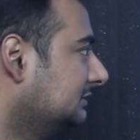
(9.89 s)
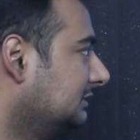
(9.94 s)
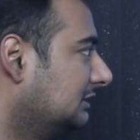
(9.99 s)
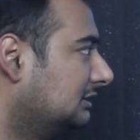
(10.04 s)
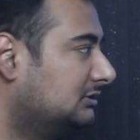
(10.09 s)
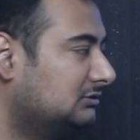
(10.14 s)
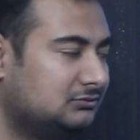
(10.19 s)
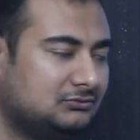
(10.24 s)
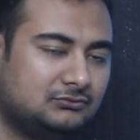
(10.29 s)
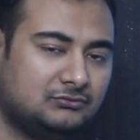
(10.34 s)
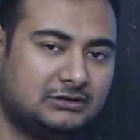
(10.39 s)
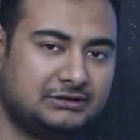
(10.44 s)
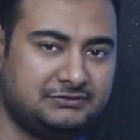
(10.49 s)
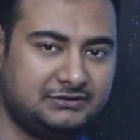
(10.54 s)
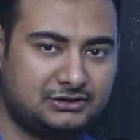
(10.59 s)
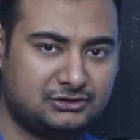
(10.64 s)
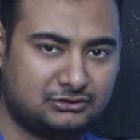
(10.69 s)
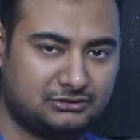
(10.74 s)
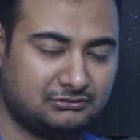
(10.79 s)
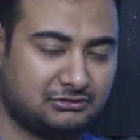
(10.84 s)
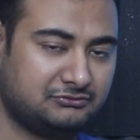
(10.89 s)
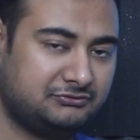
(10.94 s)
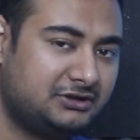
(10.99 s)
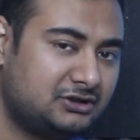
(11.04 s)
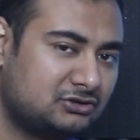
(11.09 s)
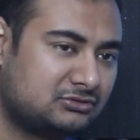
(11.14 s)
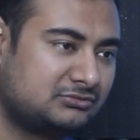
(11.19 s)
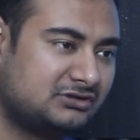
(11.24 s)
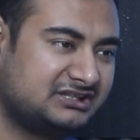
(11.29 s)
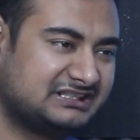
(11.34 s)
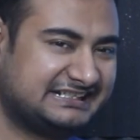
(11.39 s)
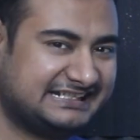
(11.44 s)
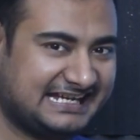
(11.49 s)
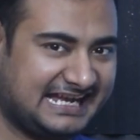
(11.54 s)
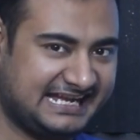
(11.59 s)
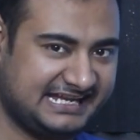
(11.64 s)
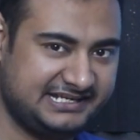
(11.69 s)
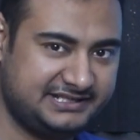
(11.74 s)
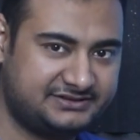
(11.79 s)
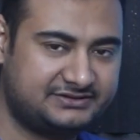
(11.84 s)
Now, what we are talking about? We are talking about
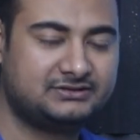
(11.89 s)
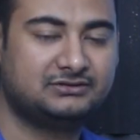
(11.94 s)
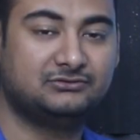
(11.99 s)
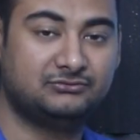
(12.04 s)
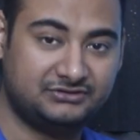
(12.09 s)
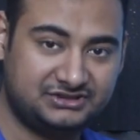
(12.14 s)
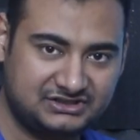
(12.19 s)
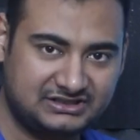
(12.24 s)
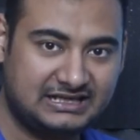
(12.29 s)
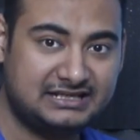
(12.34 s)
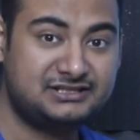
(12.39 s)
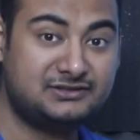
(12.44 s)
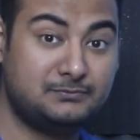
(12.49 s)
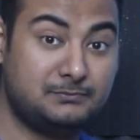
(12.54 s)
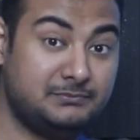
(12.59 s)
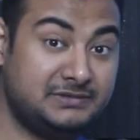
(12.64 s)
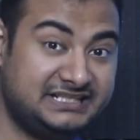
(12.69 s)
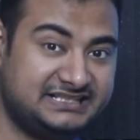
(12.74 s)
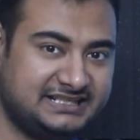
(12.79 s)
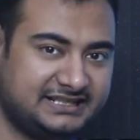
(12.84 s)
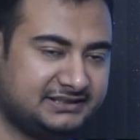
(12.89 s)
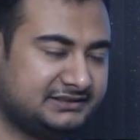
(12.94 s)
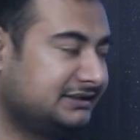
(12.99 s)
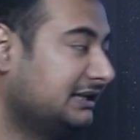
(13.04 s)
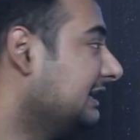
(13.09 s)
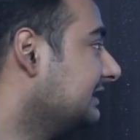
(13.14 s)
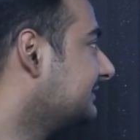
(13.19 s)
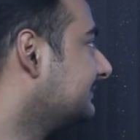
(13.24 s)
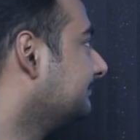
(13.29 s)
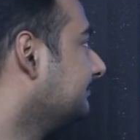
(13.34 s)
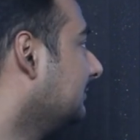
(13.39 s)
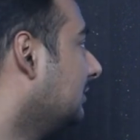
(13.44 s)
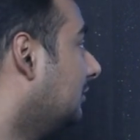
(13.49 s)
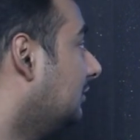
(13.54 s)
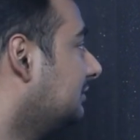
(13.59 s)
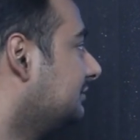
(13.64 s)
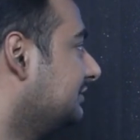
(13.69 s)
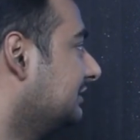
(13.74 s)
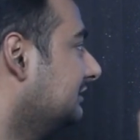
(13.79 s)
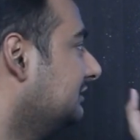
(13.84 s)
gas. Which gas? Methane gas
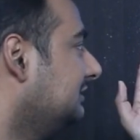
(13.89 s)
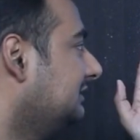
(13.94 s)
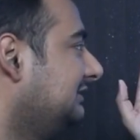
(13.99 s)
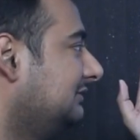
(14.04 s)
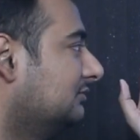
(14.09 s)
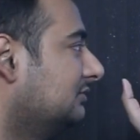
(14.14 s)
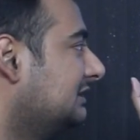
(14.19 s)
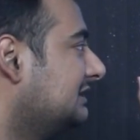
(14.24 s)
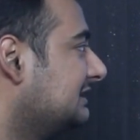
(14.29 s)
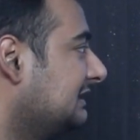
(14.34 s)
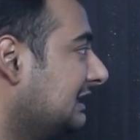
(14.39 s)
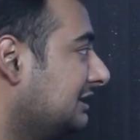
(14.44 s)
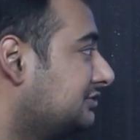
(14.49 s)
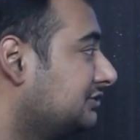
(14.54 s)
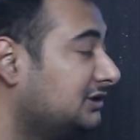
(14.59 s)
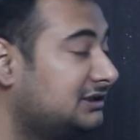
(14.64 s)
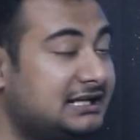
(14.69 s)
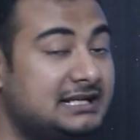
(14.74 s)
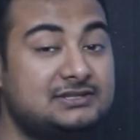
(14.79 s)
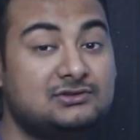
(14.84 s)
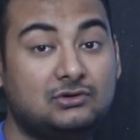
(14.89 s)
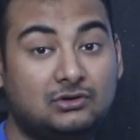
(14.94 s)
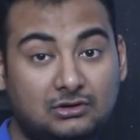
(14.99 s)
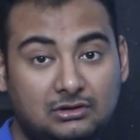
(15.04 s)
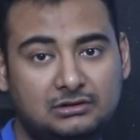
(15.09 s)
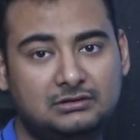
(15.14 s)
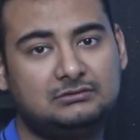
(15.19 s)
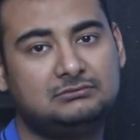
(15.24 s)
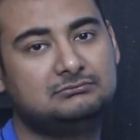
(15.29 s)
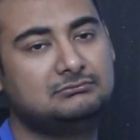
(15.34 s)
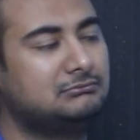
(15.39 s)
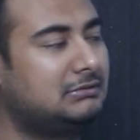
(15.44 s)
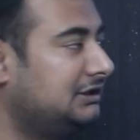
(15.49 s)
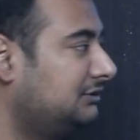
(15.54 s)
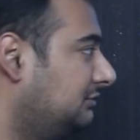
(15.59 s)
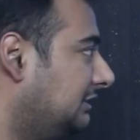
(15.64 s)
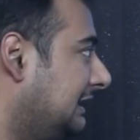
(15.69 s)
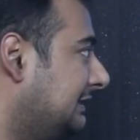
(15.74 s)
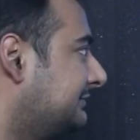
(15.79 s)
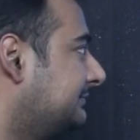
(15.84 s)
or generally known as natural gas or
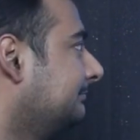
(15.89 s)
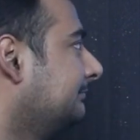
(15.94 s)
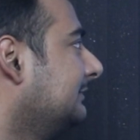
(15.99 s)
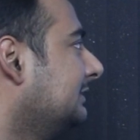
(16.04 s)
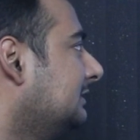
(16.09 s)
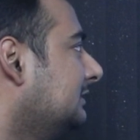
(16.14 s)
biogas.